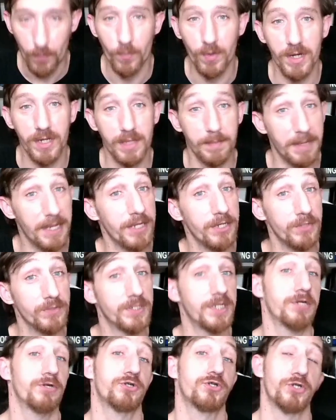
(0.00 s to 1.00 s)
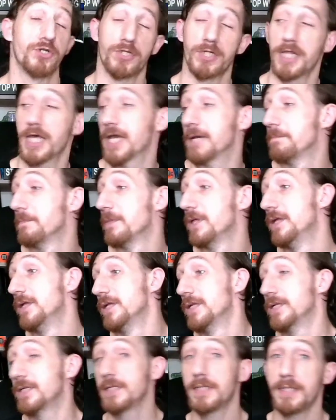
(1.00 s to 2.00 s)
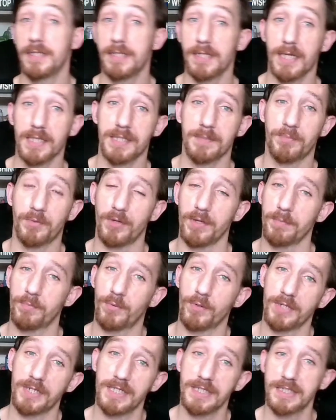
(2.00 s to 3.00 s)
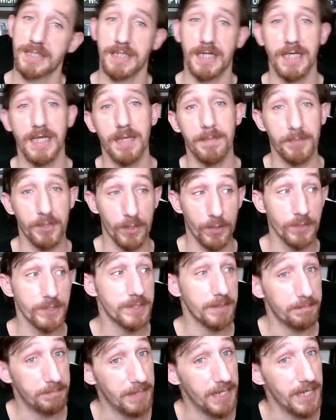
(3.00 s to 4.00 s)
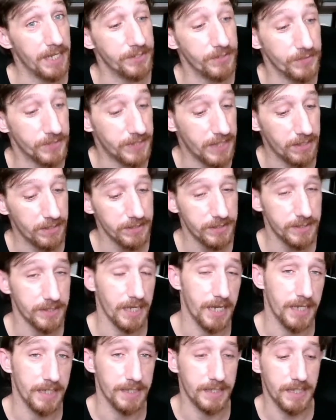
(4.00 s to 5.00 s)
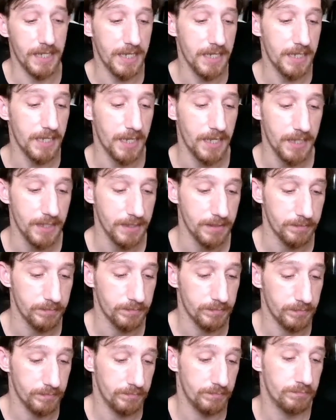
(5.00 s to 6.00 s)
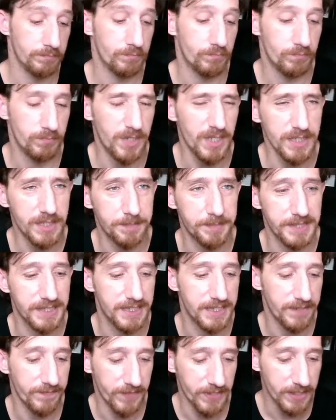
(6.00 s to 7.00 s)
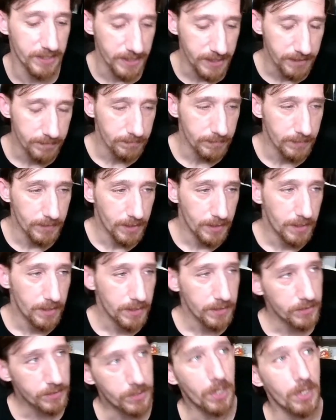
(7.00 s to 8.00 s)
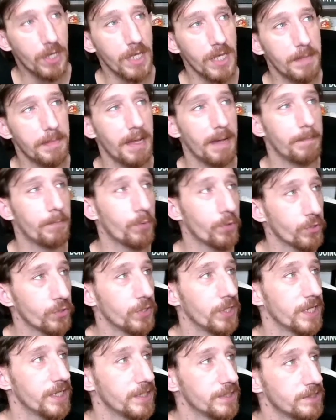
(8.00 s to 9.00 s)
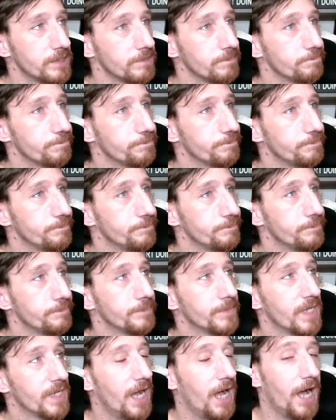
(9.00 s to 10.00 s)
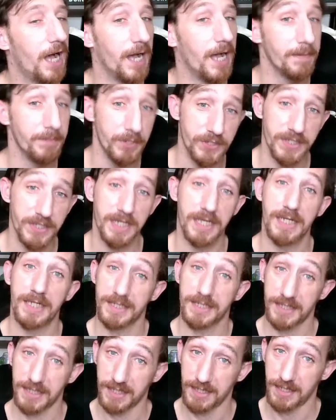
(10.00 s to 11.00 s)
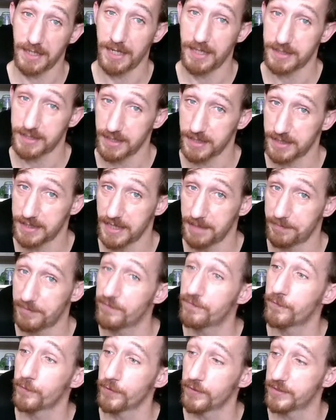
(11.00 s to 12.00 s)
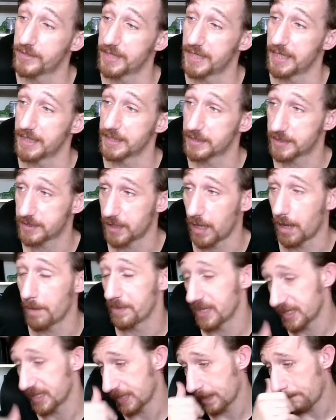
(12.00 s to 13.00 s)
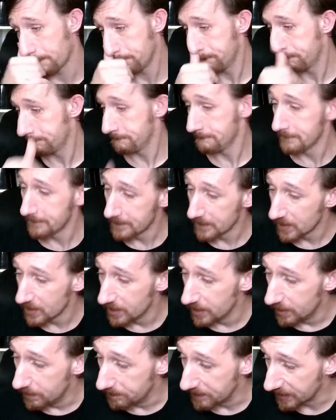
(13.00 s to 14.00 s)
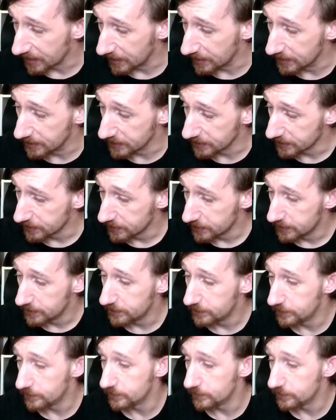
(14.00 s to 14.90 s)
I'm not wearing the Bad News Harris shirt today. Not the point. Point is, I am your host, Bad News Harris, and today I am not specifically talking about Borderlands. I'm using it as an example for today's topic. Because